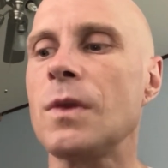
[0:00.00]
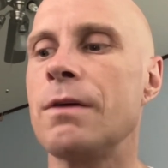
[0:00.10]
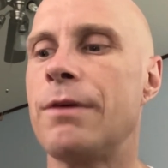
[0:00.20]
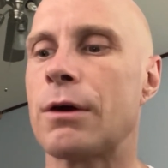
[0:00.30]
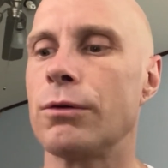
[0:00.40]

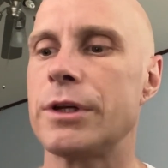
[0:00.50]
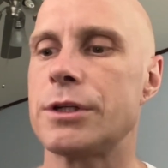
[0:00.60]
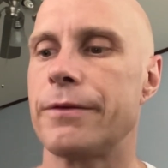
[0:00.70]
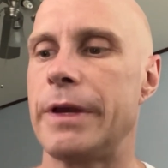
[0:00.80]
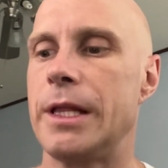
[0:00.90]
faculties
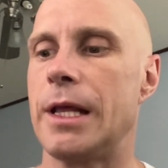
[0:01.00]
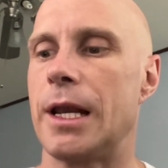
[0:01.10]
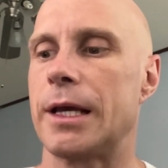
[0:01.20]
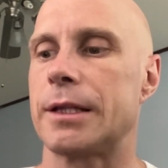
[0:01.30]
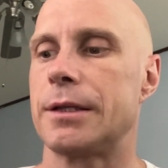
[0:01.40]
of
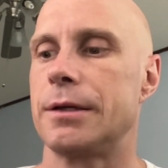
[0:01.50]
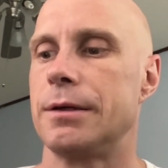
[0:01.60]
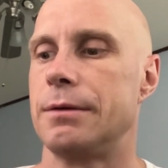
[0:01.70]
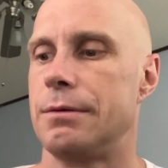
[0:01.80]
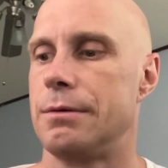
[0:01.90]
intellect
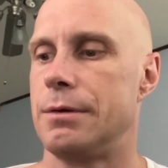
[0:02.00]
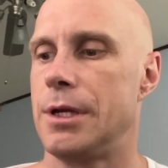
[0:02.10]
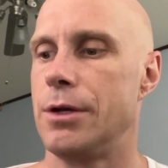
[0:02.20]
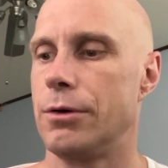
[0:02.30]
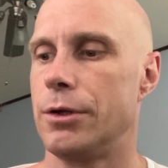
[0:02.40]

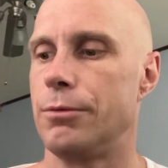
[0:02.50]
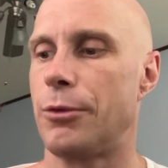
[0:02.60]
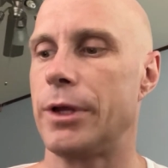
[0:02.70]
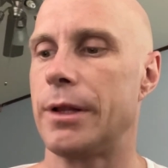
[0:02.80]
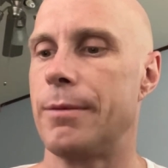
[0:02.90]
in order to
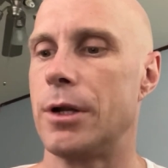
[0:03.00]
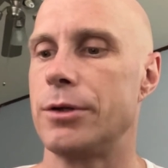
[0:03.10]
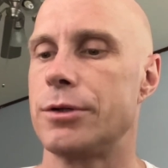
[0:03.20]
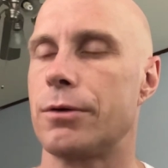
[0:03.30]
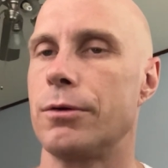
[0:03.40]
bring them under
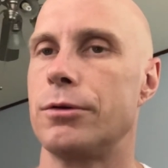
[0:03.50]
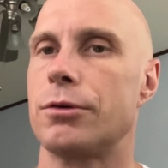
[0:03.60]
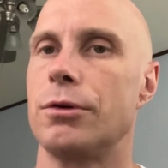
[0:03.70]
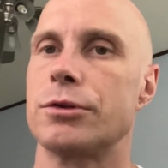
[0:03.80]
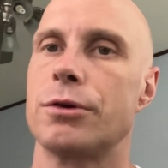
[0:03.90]
to
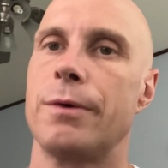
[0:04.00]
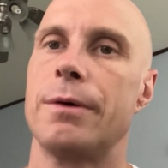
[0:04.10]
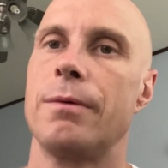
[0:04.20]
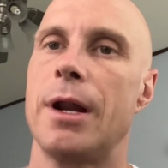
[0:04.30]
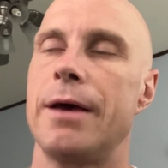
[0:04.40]
control. So what
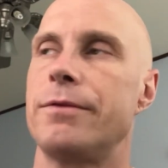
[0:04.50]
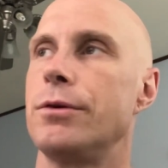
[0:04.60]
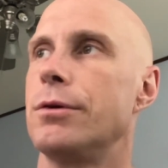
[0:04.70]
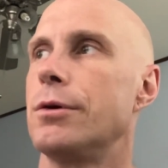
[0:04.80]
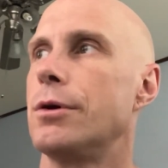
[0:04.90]
one have
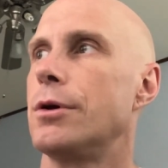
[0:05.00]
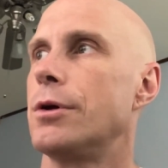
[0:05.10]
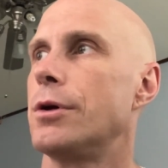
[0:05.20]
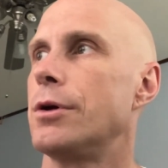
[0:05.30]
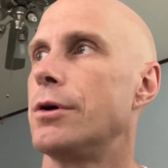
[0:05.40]
to
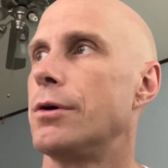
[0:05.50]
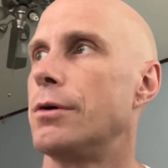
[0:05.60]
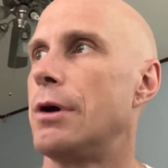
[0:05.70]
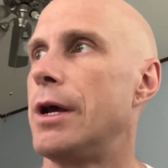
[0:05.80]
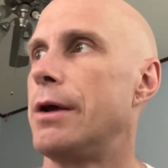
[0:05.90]

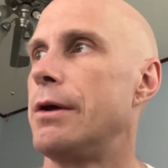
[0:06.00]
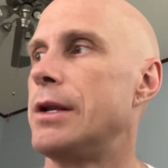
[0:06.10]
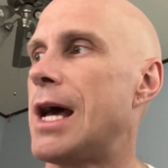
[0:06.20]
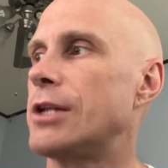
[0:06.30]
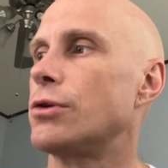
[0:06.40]
a
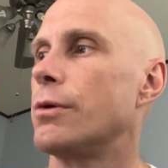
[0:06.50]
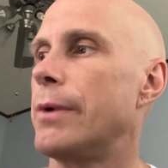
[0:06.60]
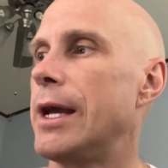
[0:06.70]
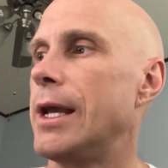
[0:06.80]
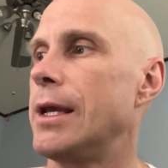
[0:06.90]
natural
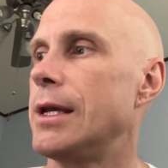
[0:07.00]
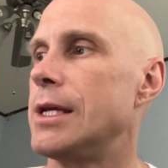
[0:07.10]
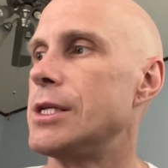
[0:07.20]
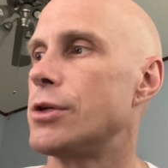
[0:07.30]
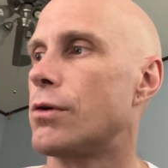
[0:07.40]
way
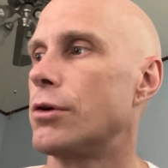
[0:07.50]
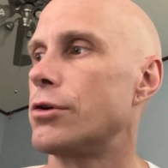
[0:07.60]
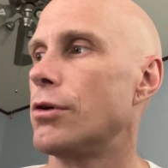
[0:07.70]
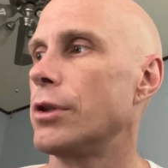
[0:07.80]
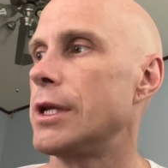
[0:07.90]
is to
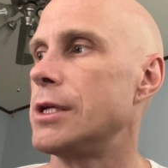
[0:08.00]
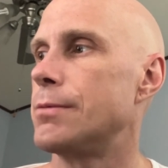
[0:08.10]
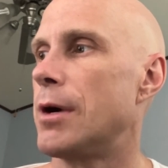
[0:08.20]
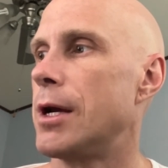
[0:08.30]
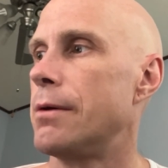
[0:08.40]
control these
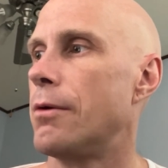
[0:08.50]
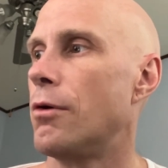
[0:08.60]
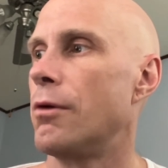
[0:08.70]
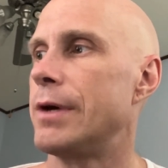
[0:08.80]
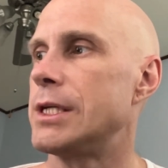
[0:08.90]
by
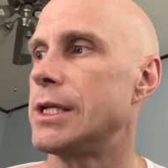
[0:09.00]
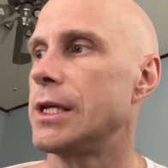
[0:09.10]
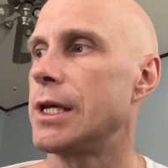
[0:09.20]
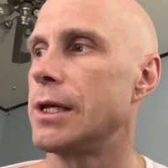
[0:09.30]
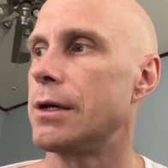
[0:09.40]
always
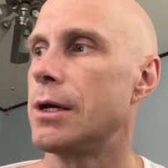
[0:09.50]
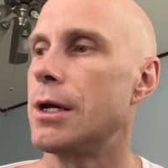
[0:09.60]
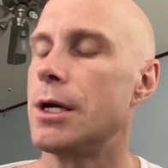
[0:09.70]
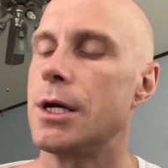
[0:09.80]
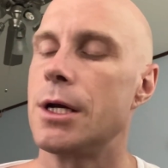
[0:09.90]
thinking
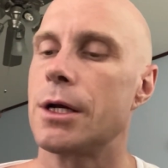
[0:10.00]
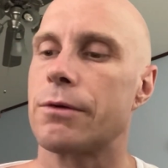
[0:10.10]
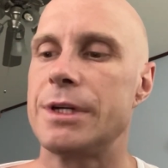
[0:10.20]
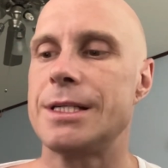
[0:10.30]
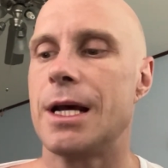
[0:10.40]

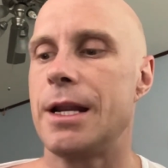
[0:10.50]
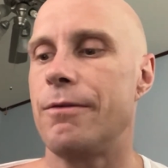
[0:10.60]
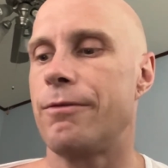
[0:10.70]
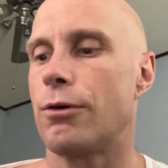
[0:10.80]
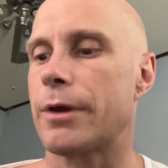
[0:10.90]
Krishna, never
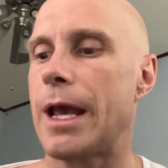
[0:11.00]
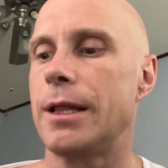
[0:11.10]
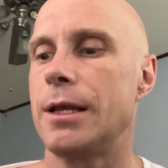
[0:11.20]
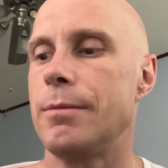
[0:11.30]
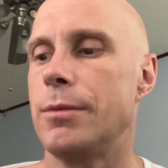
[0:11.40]
forget
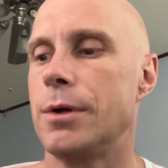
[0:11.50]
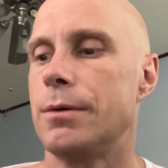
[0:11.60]
him.